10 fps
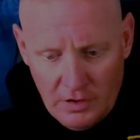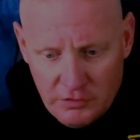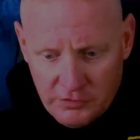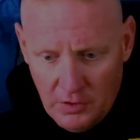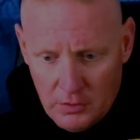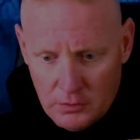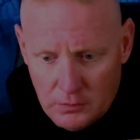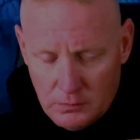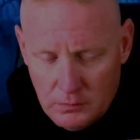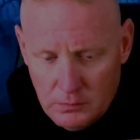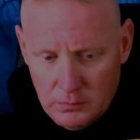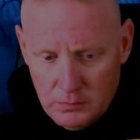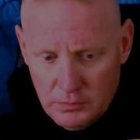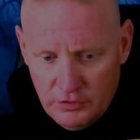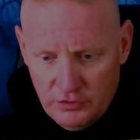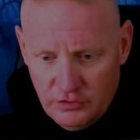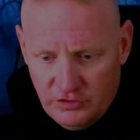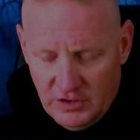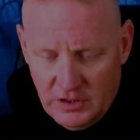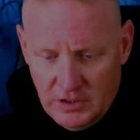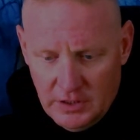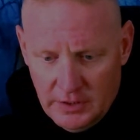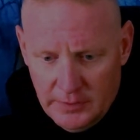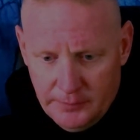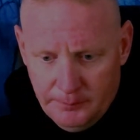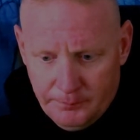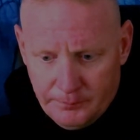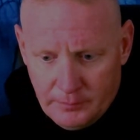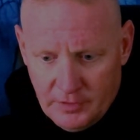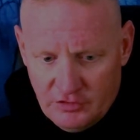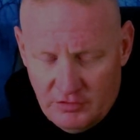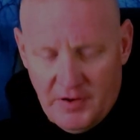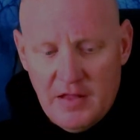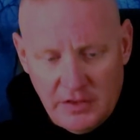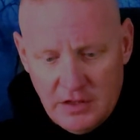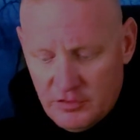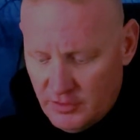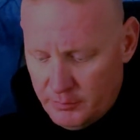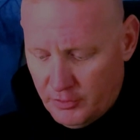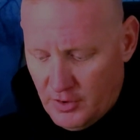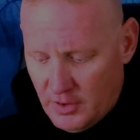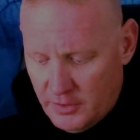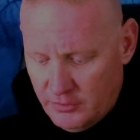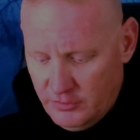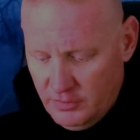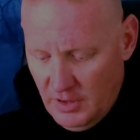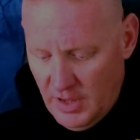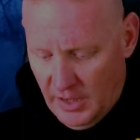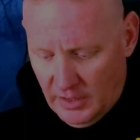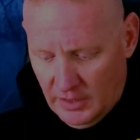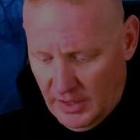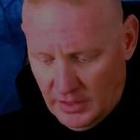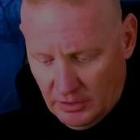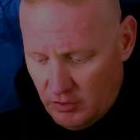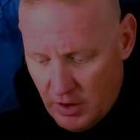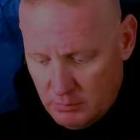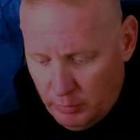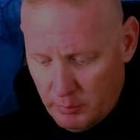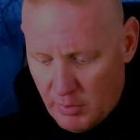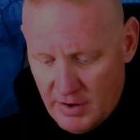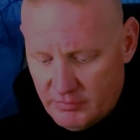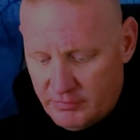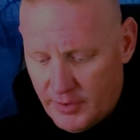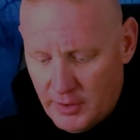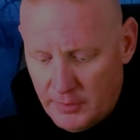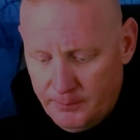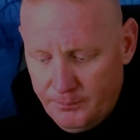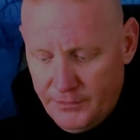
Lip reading: So she finally gets up the courage, and incredibly brave of her,